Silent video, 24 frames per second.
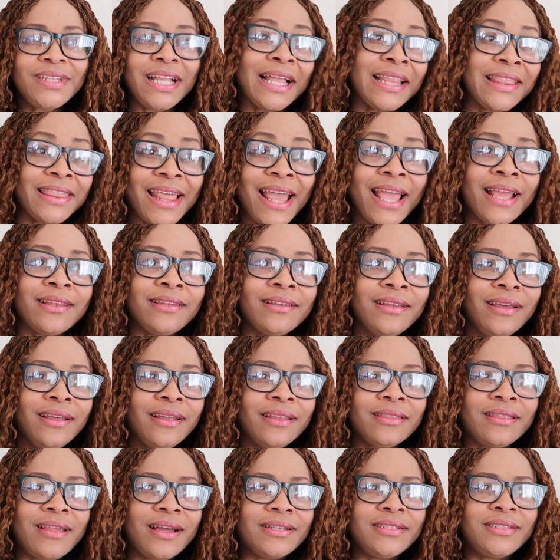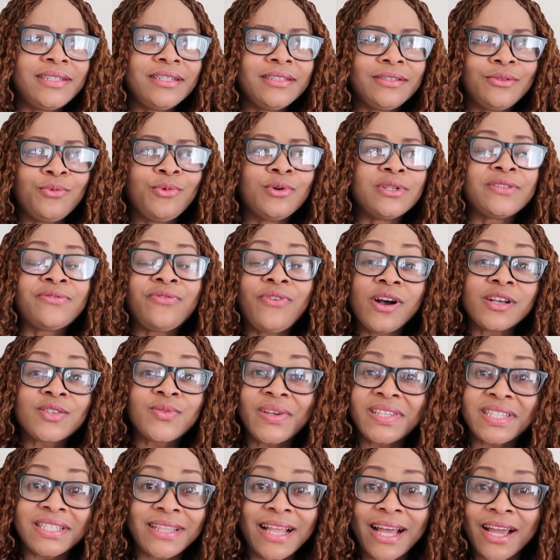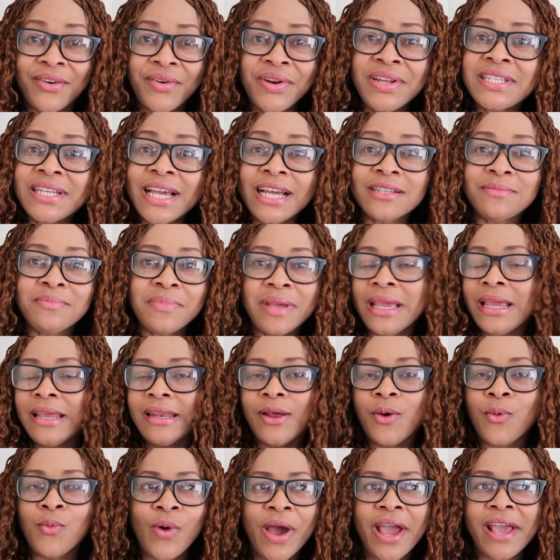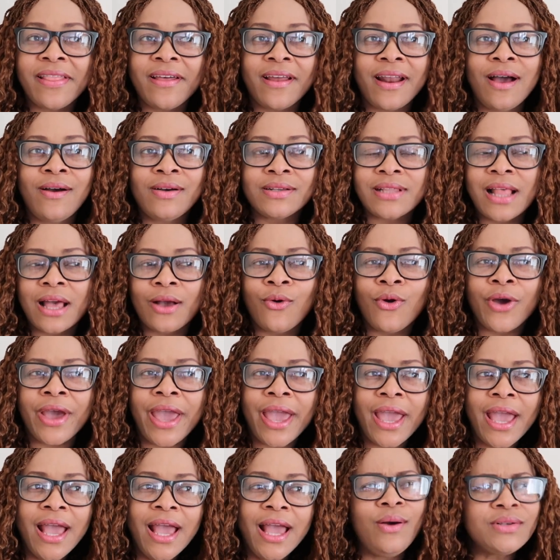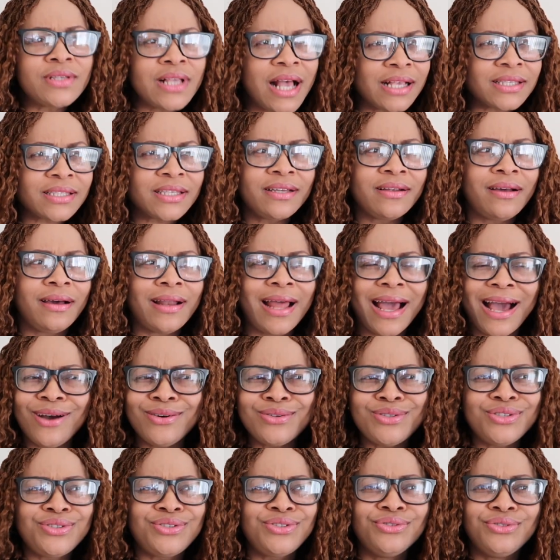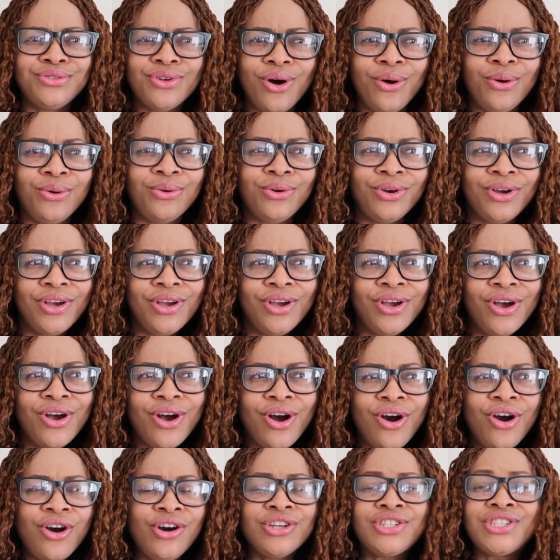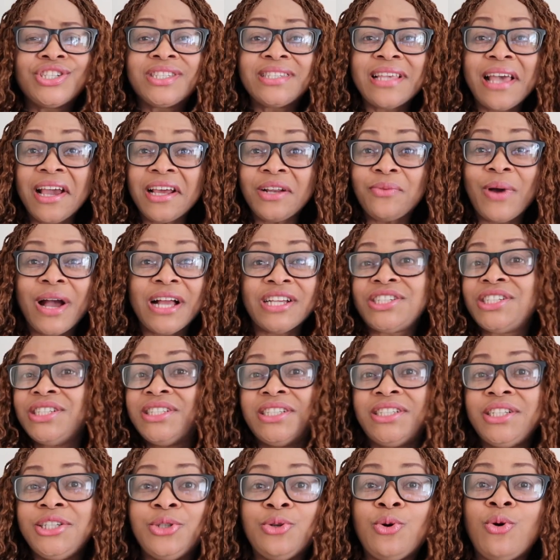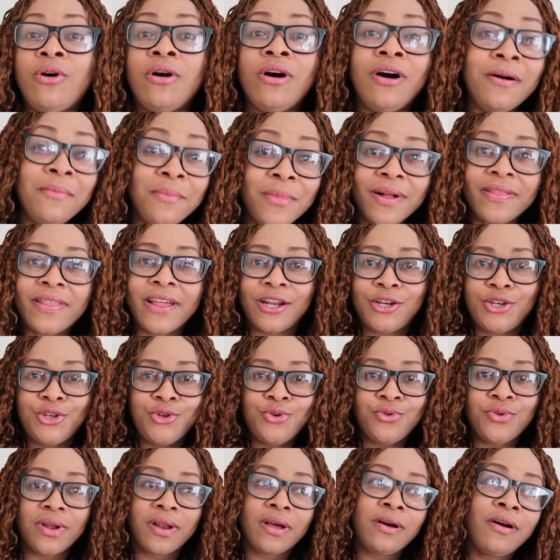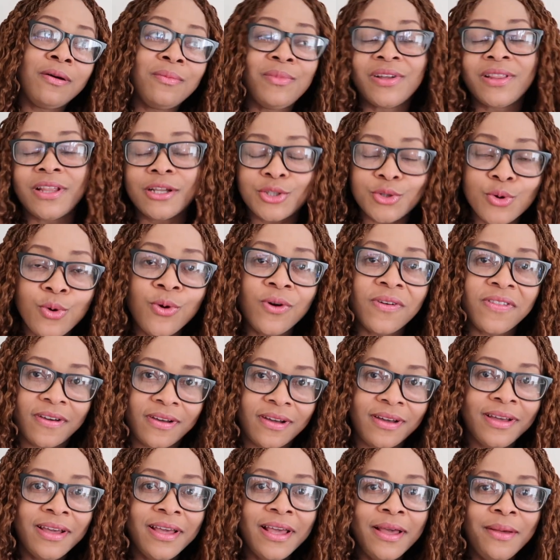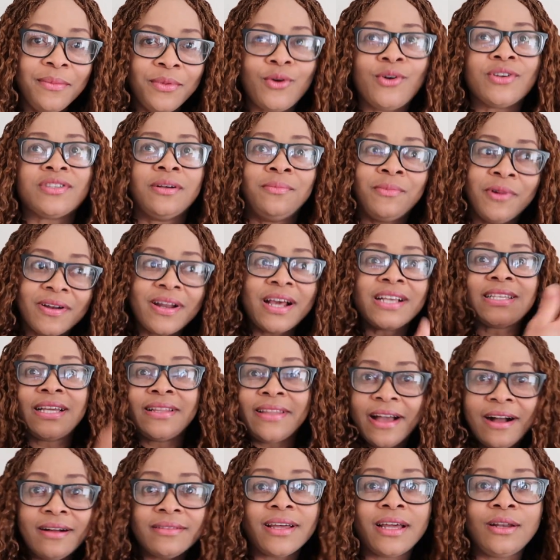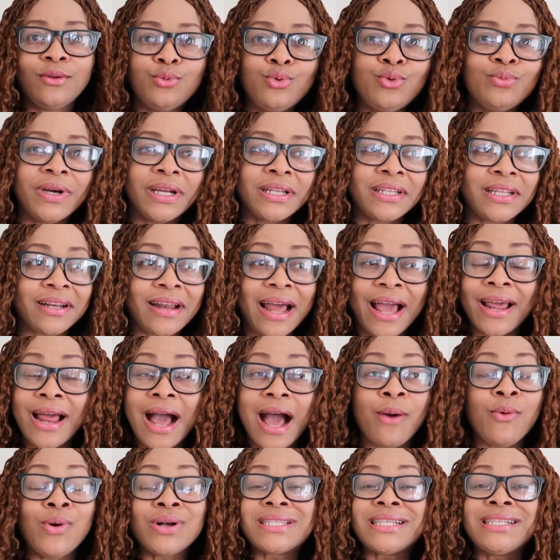then was the first person that greeted me in a way that I was like, okay. I was asking her, like, how did you know? Oh, she said, well, she didn't know. Her mother knew, and her mother told her, because her mother is an elderly woman that I